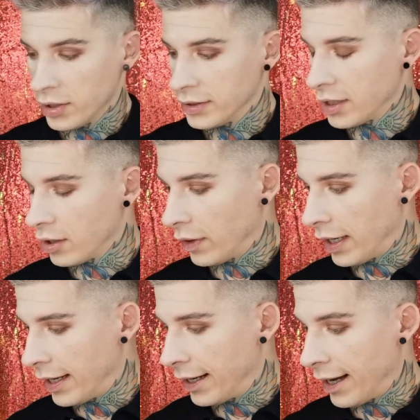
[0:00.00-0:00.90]
So
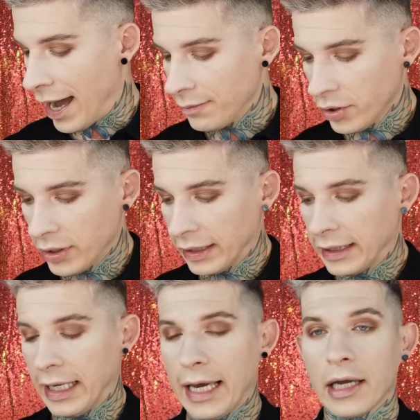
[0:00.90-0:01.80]
I'm gonna
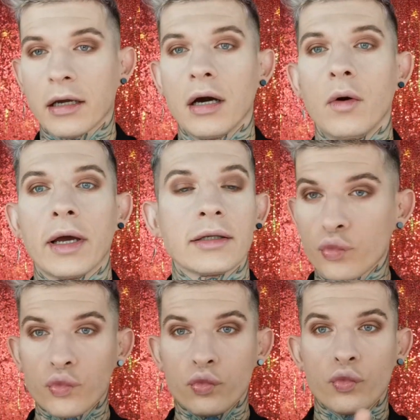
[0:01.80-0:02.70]
get going.
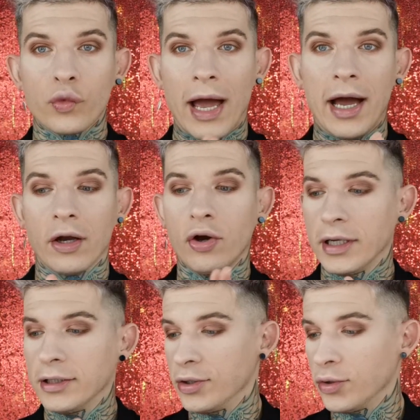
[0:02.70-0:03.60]
I'm
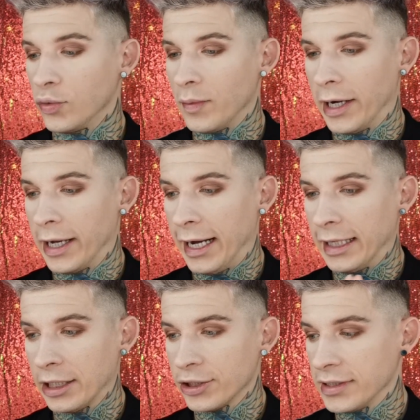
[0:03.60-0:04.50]
gonna do my
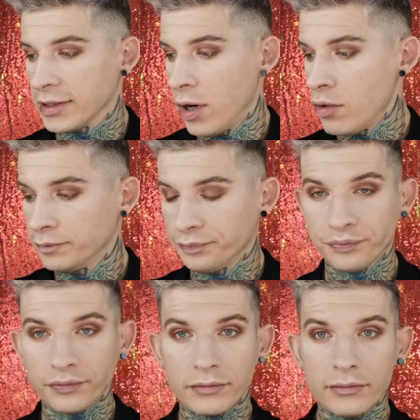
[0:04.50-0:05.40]
eyelashes as well
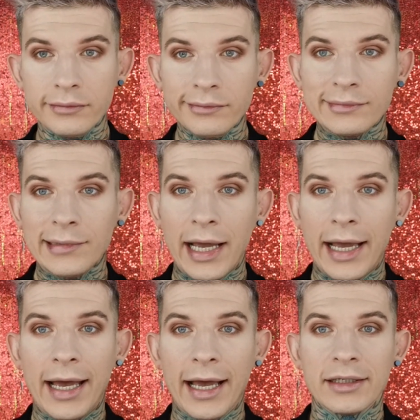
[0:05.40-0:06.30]

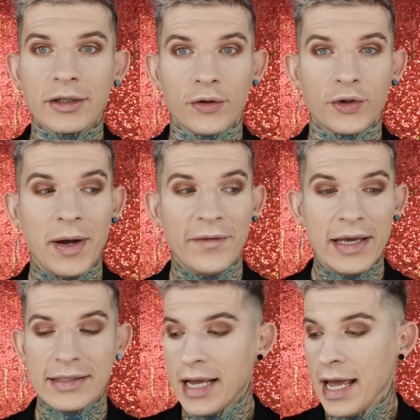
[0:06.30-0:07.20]
and contour my
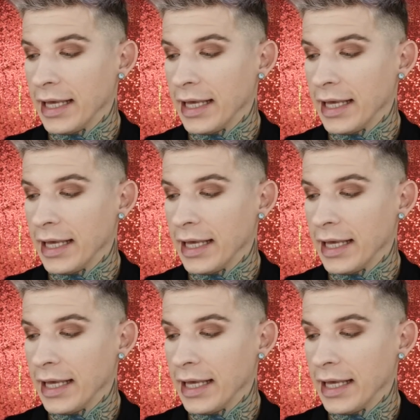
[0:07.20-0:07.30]
face.